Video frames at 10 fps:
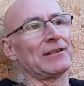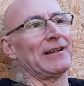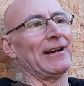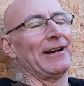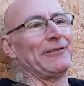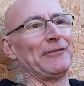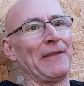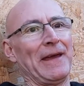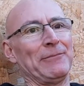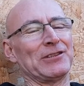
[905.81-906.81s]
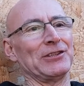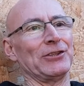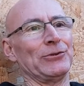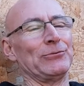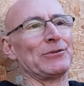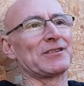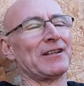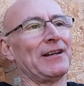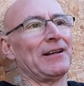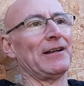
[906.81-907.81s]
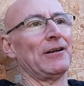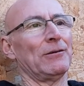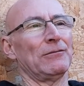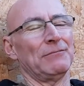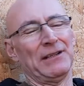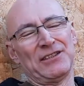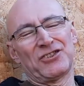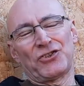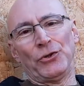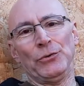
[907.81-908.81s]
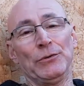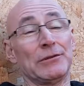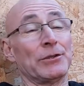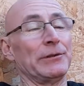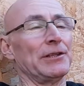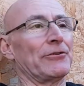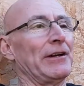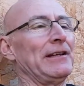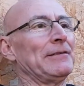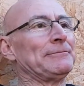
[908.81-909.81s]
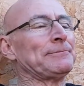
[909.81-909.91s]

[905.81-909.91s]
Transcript: for them to use. And it's true to a degree.